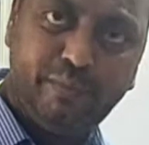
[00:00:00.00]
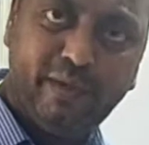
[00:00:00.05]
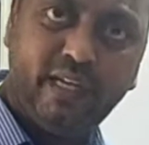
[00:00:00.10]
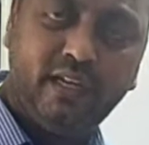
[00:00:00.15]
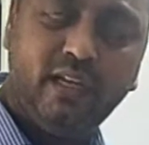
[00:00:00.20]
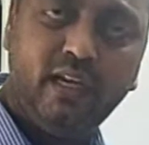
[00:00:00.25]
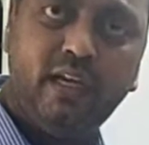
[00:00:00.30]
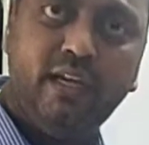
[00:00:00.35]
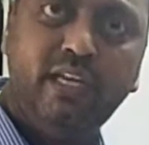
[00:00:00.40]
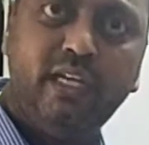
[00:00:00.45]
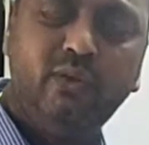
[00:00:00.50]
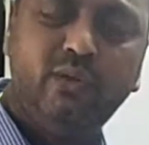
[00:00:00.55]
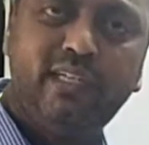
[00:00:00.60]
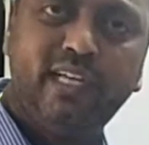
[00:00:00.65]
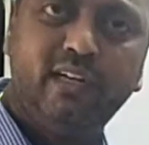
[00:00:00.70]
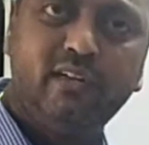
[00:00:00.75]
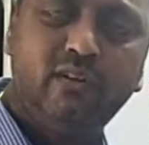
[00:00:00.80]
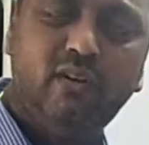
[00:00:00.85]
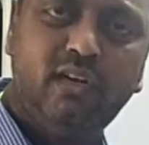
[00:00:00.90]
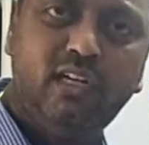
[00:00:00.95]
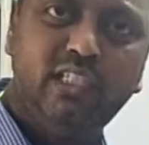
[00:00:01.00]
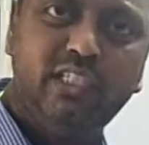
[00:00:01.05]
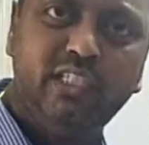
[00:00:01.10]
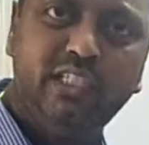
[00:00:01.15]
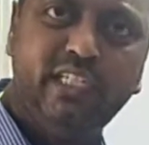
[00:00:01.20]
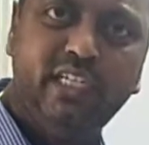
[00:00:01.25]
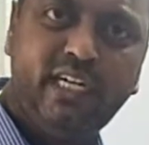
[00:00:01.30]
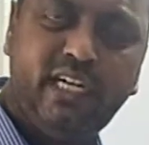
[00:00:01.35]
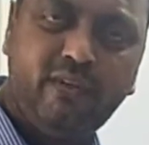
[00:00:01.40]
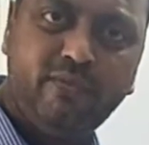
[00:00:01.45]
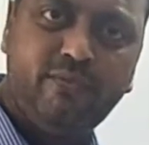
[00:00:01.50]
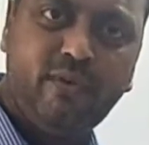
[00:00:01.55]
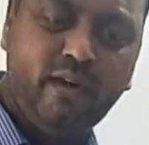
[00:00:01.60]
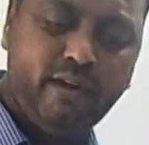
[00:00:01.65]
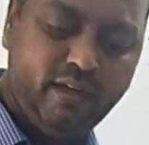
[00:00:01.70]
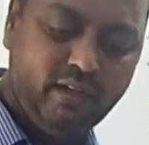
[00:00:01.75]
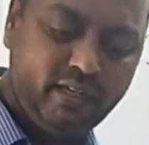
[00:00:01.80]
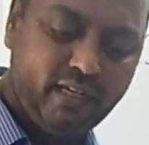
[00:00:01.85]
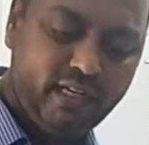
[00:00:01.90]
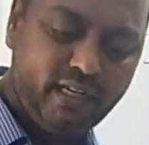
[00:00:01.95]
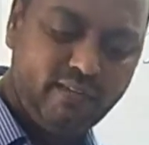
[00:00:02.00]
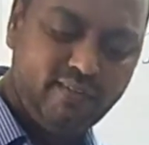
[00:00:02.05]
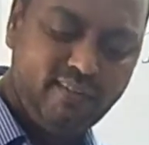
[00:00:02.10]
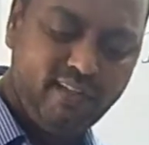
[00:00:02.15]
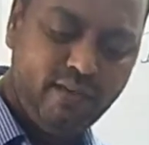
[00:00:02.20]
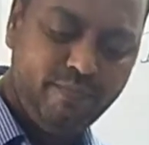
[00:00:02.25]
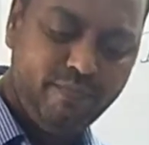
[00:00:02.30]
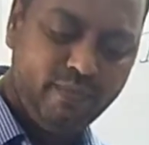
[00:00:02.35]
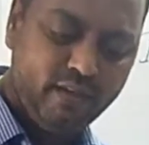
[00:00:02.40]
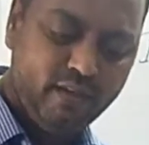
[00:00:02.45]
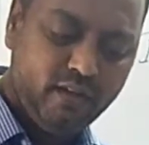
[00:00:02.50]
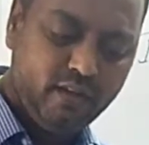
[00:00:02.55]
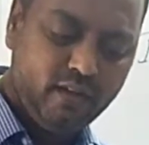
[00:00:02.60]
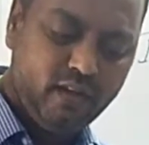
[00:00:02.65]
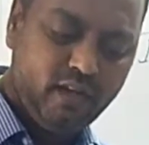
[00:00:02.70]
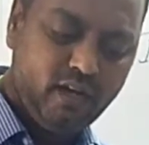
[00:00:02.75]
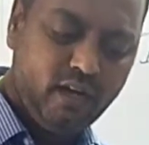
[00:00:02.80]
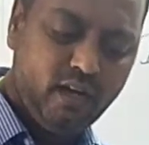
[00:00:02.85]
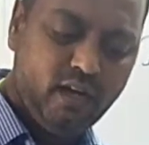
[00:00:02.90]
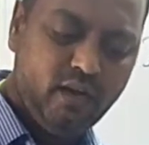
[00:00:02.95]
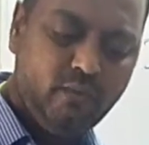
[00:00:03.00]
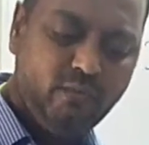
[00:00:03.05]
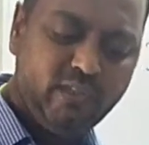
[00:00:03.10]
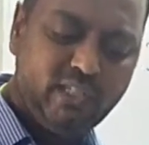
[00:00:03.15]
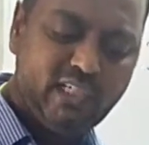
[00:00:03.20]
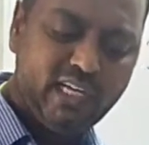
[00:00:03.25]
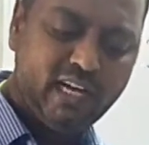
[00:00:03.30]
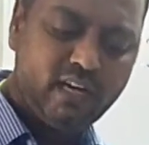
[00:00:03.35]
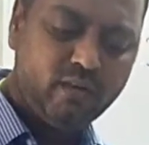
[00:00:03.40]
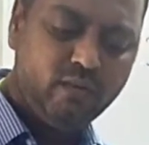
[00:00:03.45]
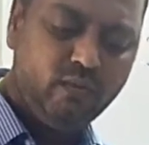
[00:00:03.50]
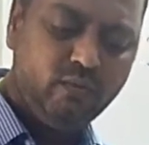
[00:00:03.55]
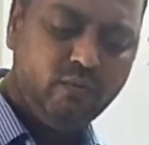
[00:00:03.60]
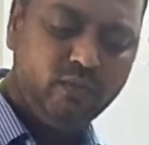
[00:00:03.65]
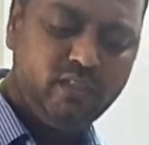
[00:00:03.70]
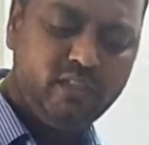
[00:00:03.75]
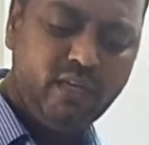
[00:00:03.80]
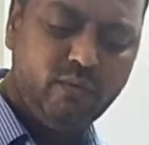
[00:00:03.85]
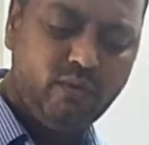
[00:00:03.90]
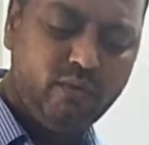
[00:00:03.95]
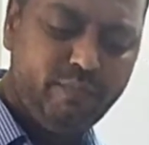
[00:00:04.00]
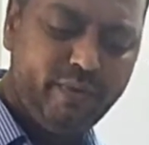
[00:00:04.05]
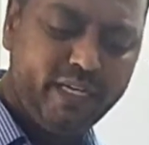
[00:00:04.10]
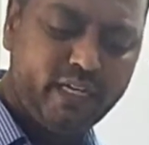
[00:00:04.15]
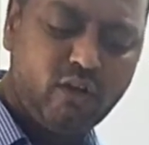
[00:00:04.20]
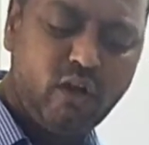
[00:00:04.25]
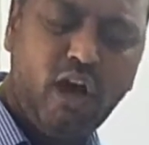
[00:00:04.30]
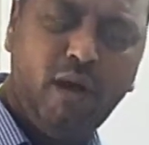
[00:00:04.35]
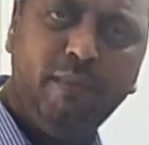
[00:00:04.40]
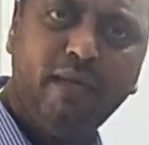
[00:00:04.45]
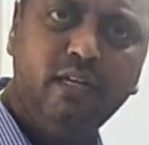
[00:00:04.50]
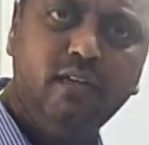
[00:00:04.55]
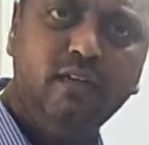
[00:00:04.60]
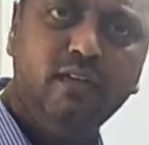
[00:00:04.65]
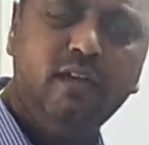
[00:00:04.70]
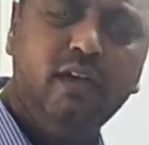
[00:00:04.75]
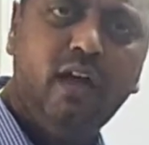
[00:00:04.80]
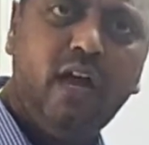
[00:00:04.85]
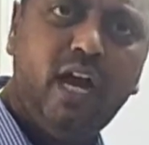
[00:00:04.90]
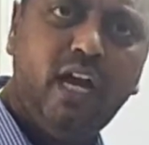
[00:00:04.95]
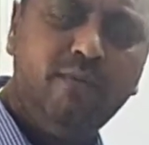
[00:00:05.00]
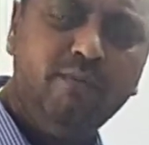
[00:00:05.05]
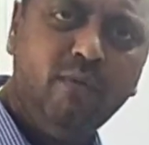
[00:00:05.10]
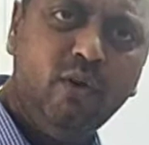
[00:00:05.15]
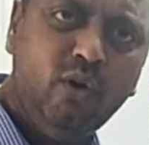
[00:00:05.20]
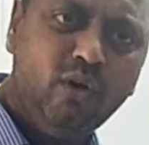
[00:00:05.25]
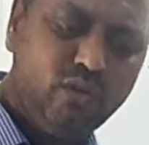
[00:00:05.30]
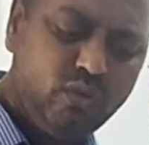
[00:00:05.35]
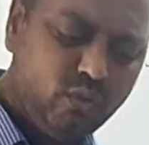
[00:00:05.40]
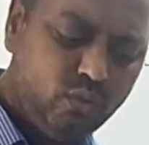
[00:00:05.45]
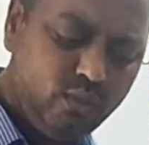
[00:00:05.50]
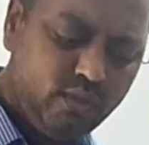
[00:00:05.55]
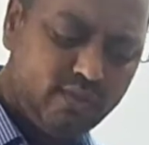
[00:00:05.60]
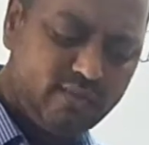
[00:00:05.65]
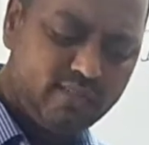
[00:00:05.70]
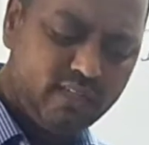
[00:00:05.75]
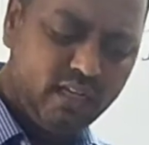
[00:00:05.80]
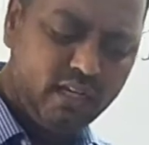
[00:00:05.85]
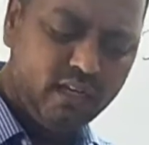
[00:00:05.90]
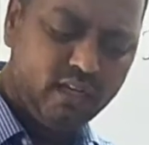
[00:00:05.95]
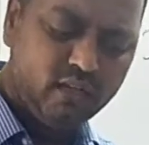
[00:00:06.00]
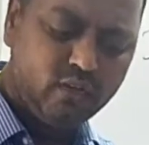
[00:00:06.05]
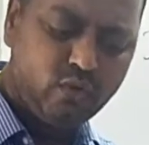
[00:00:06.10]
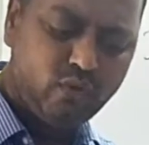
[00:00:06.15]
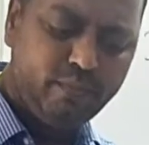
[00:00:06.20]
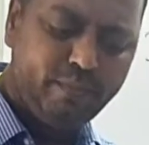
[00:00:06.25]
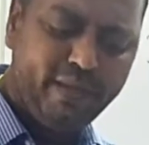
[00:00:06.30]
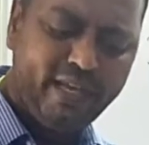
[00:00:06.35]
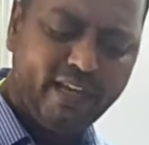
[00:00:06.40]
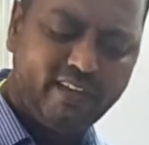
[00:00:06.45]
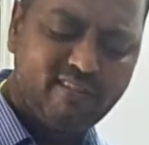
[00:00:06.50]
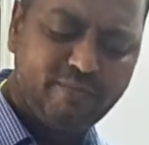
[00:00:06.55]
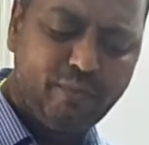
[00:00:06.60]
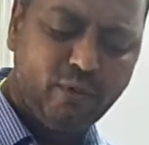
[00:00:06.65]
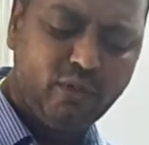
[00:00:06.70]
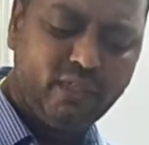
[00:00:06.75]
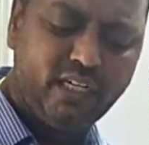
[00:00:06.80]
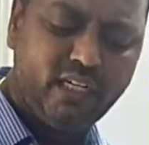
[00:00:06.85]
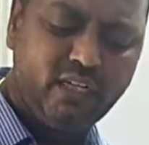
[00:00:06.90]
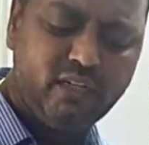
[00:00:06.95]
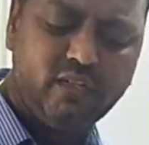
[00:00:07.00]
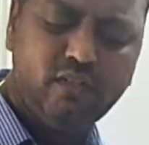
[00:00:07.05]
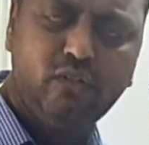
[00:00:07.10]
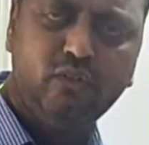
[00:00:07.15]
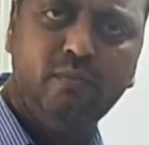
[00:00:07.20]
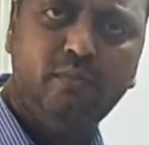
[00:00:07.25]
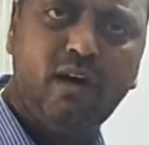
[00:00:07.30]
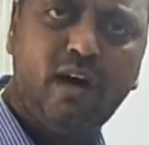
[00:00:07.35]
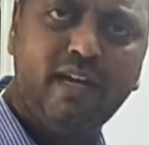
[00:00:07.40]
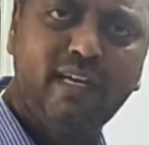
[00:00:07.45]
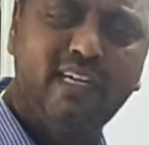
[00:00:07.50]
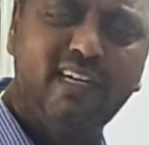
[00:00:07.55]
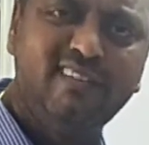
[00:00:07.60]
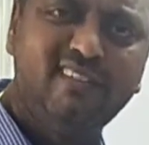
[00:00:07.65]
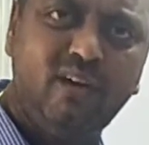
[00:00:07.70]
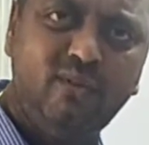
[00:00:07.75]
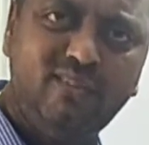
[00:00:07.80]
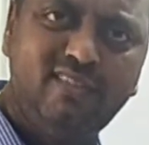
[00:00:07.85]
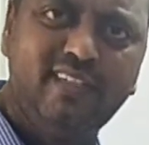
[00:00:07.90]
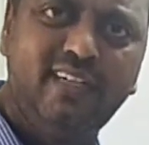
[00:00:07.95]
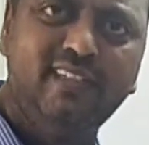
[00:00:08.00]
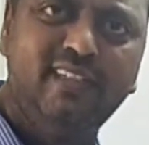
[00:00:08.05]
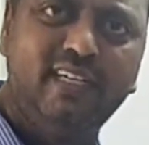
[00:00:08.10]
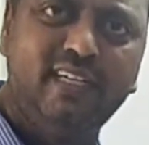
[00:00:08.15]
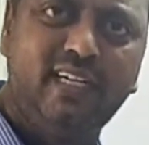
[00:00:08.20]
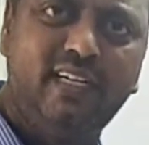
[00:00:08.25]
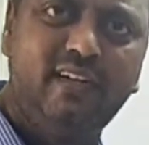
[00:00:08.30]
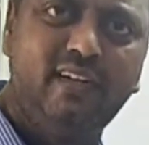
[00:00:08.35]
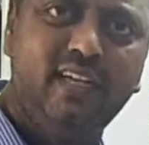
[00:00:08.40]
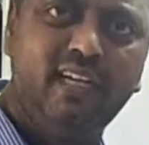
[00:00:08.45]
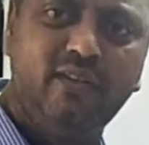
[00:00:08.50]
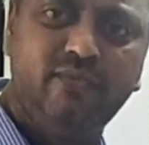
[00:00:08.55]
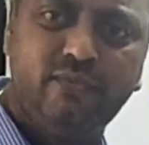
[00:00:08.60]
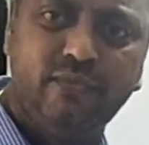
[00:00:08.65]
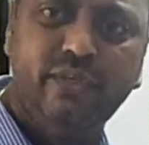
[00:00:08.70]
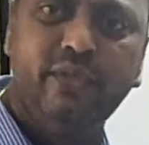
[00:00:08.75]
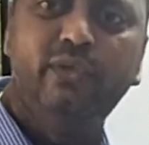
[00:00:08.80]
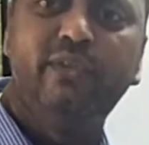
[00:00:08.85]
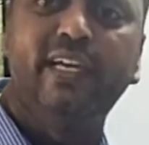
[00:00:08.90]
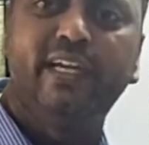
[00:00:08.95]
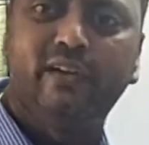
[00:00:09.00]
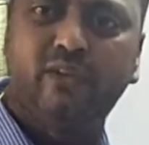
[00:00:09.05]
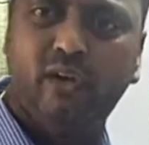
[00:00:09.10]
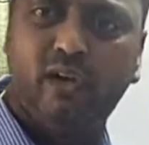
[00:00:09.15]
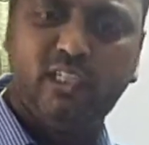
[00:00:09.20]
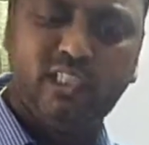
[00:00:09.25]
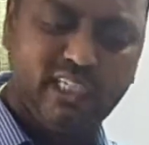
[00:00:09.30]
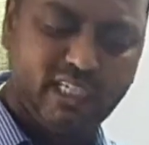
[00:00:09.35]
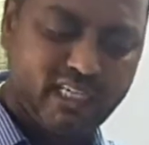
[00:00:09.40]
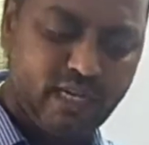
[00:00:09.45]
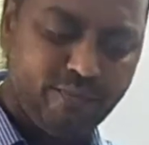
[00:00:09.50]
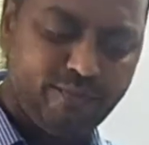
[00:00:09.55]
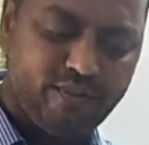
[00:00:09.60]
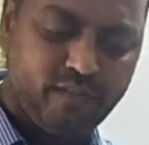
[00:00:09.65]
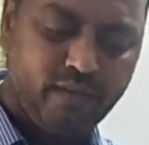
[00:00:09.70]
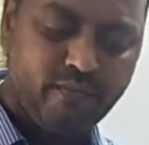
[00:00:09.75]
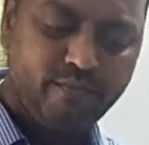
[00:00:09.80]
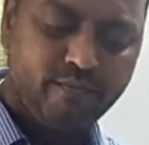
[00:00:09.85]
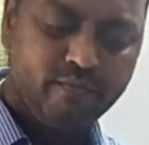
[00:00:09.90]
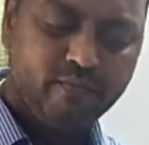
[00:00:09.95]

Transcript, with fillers: bring new technology and foreign currency, uh, which are they would be common and more goods uh, could be exported to markets outside the country if new technology comes in.